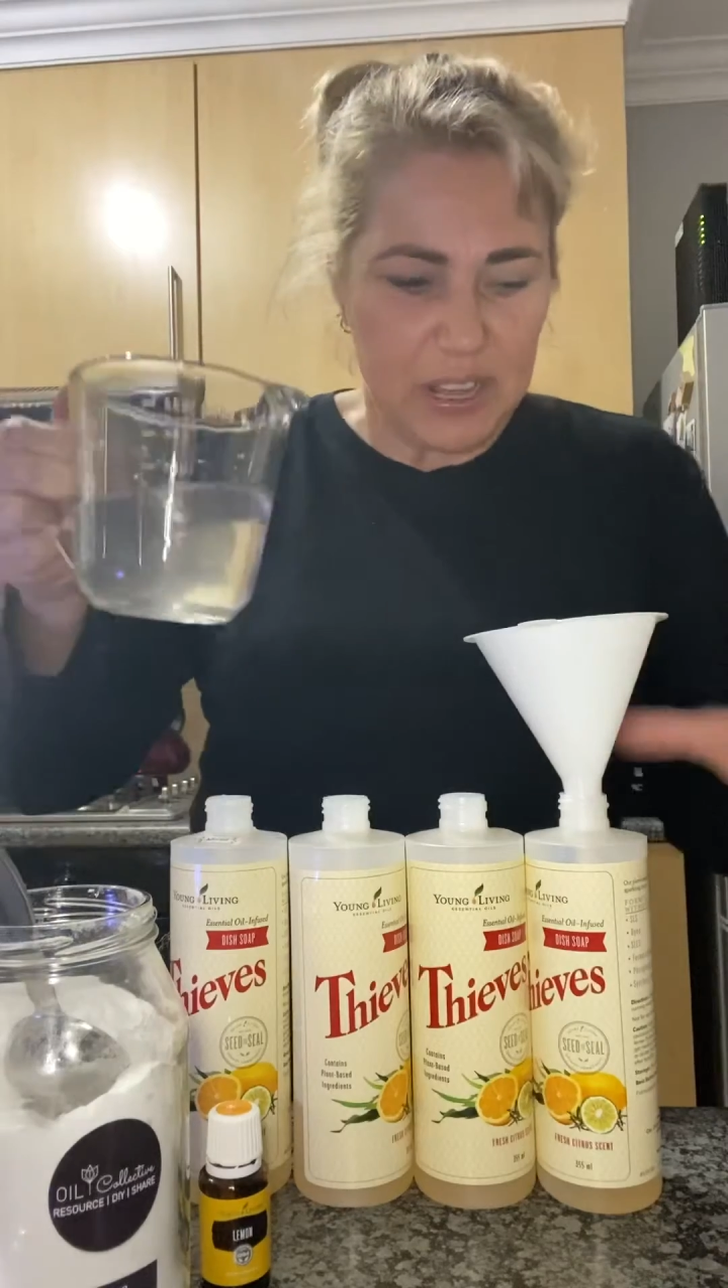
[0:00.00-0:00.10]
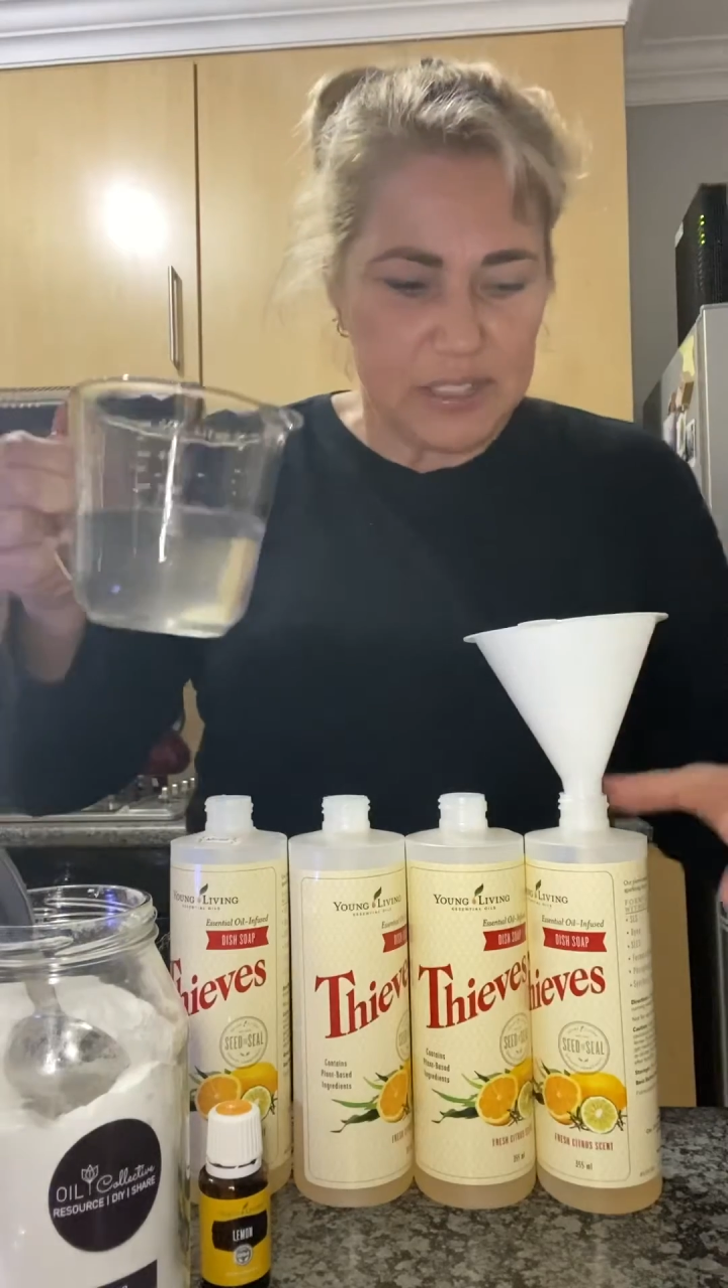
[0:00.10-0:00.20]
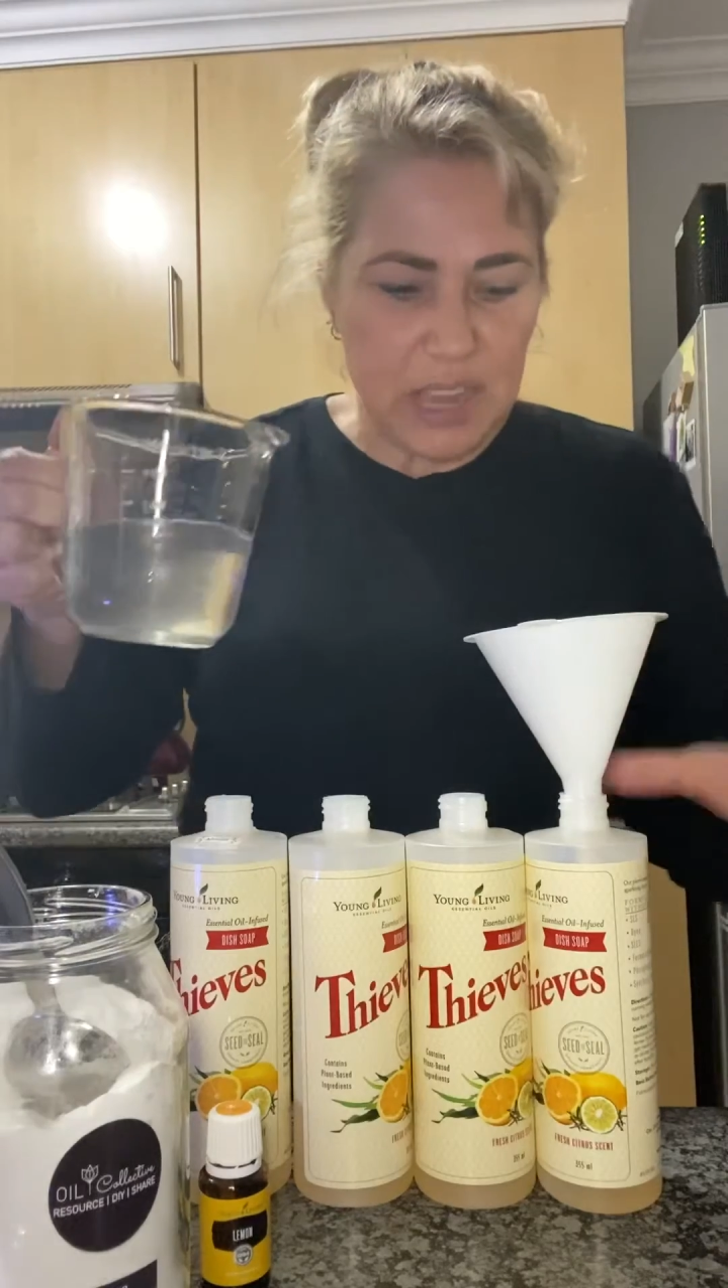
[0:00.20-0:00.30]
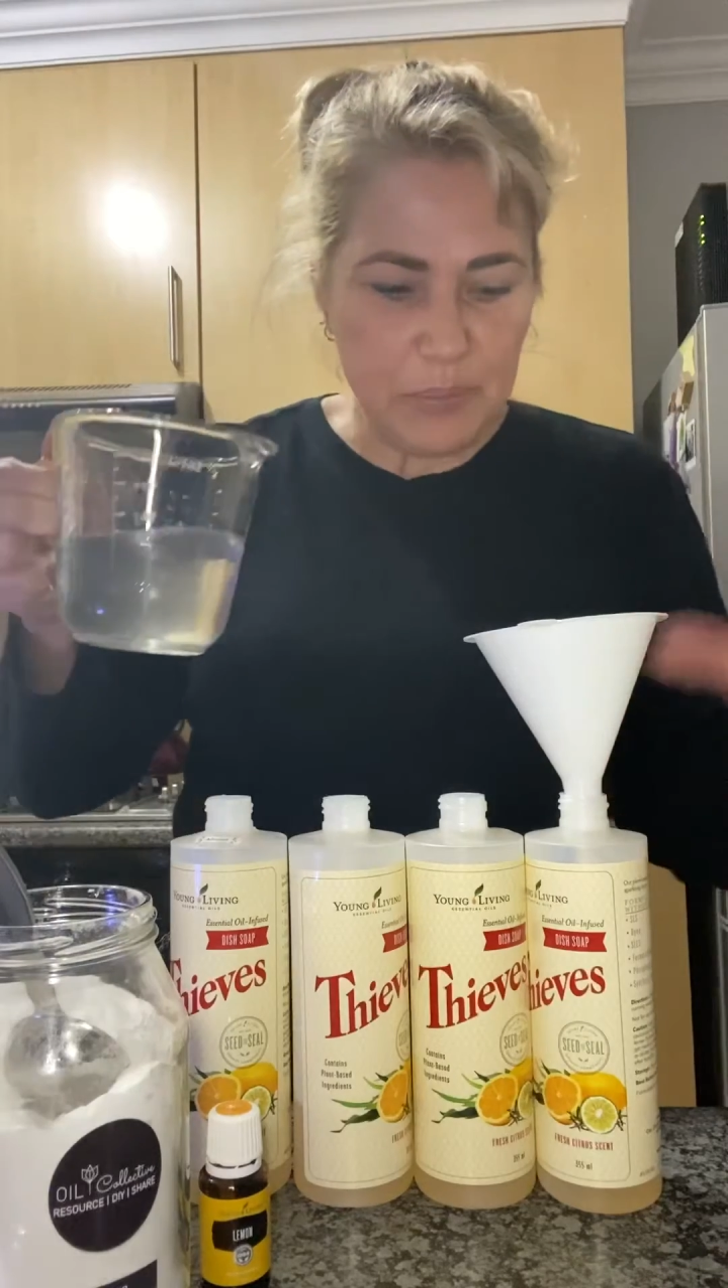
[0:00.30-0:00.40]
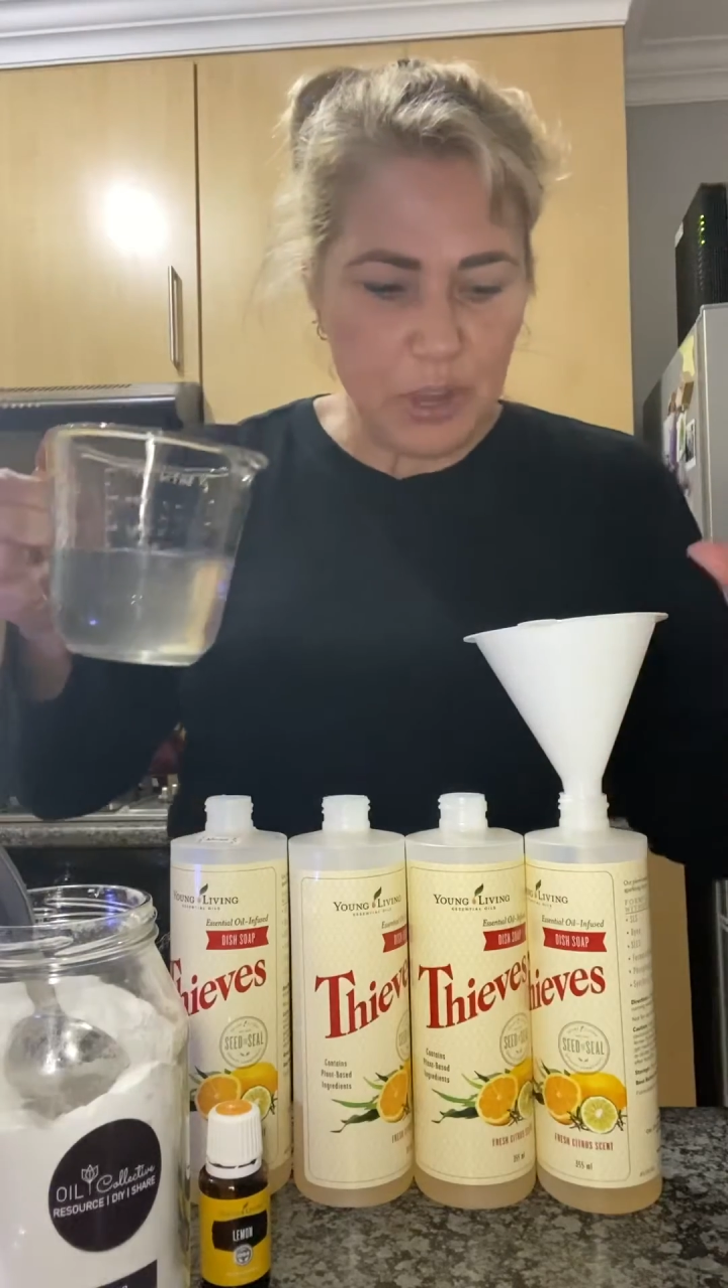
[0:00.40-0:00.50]

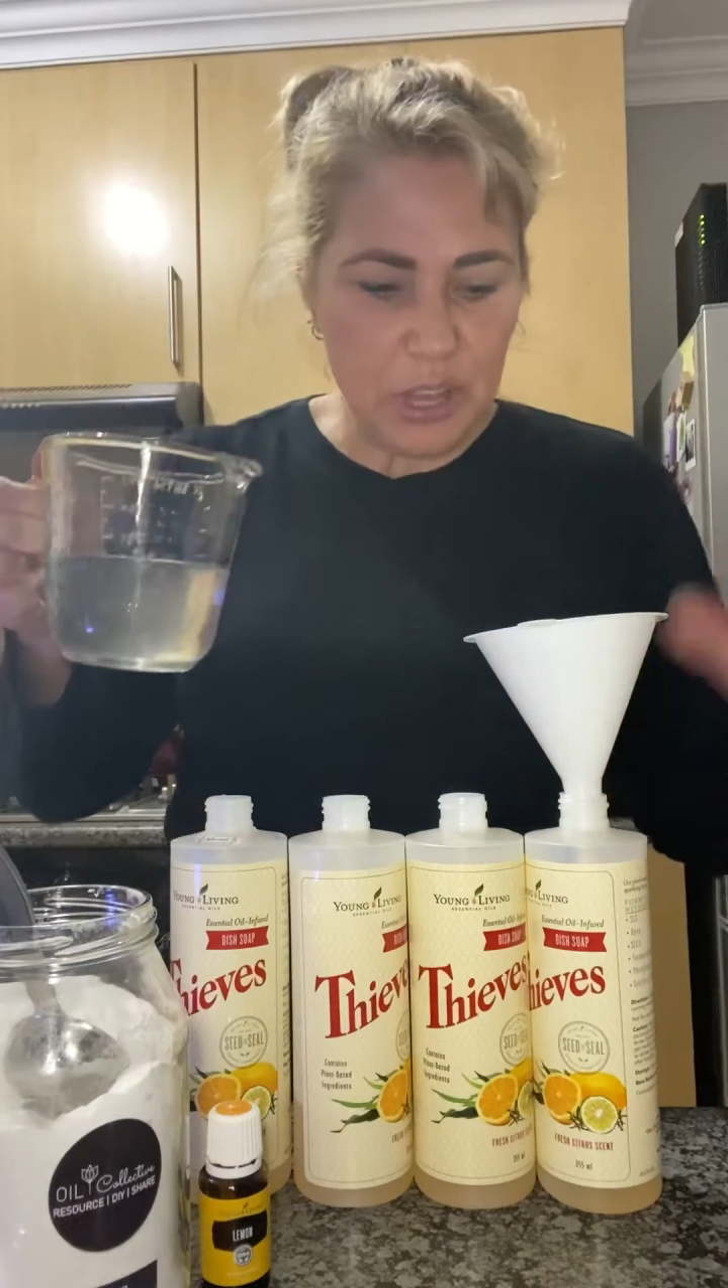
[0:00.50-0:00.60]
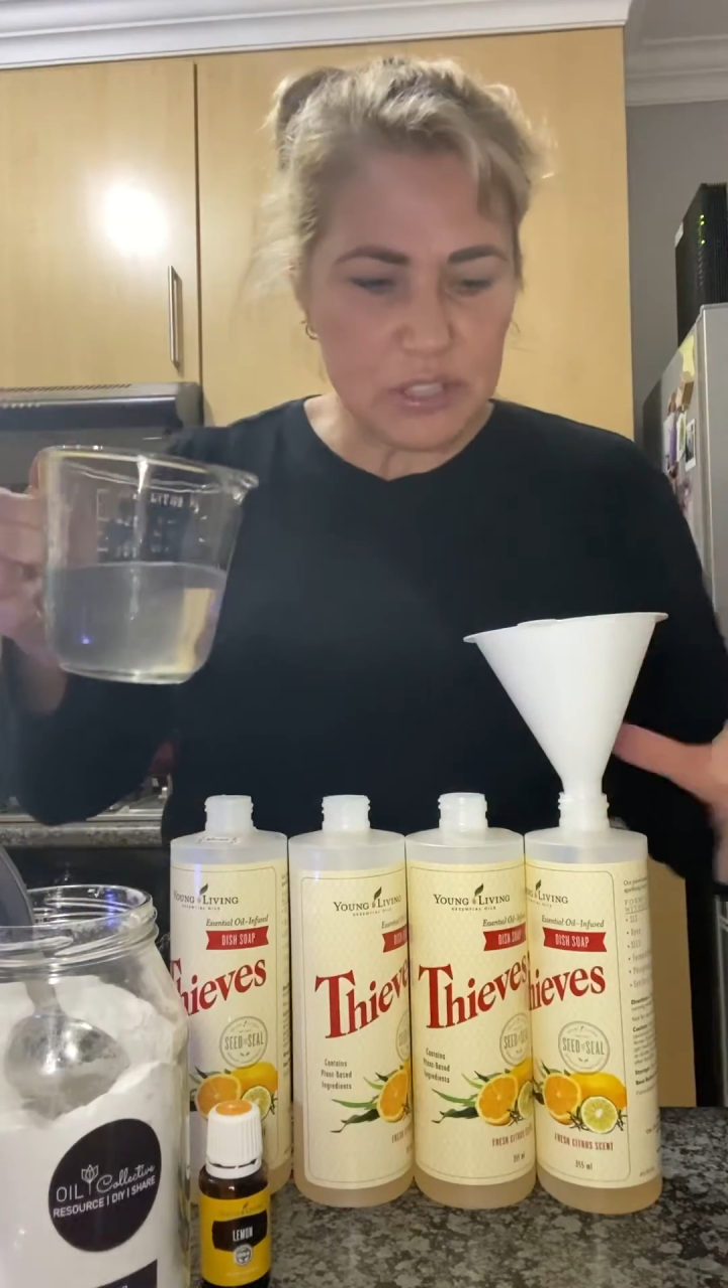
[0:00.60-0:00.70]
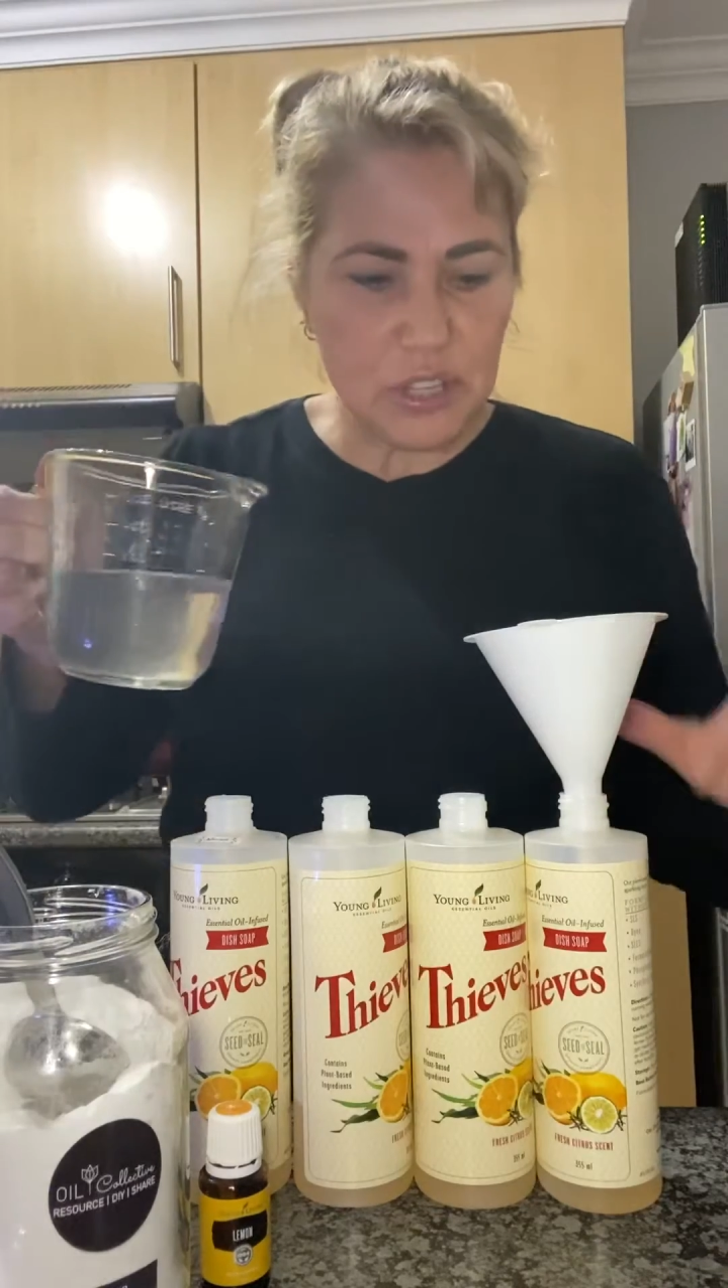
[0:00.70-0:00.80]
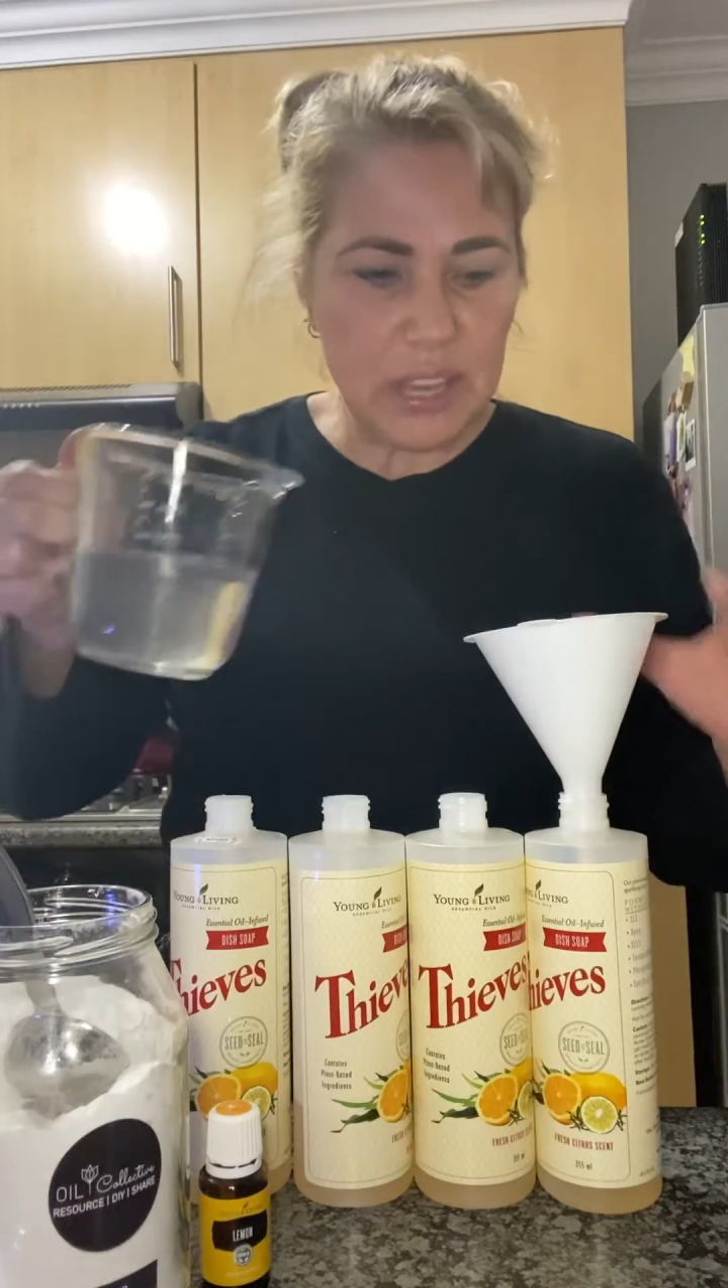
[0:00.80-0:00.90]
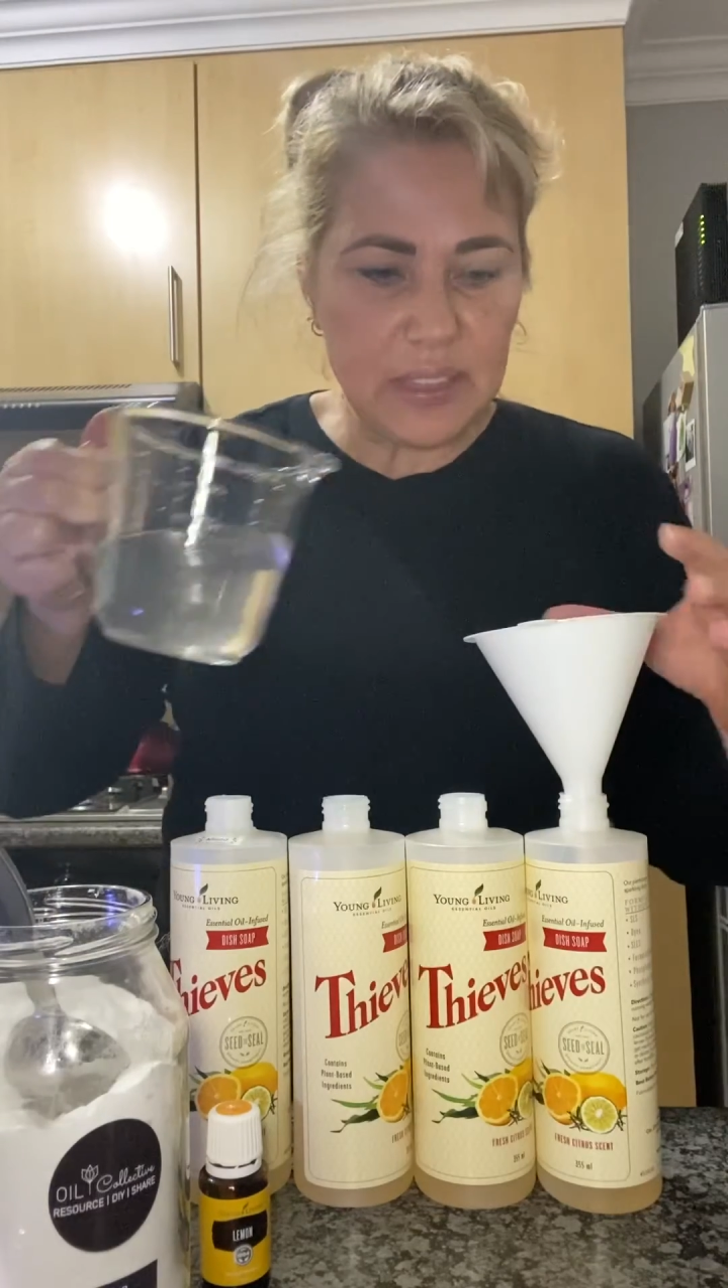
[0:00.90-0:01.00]
So I'm going to,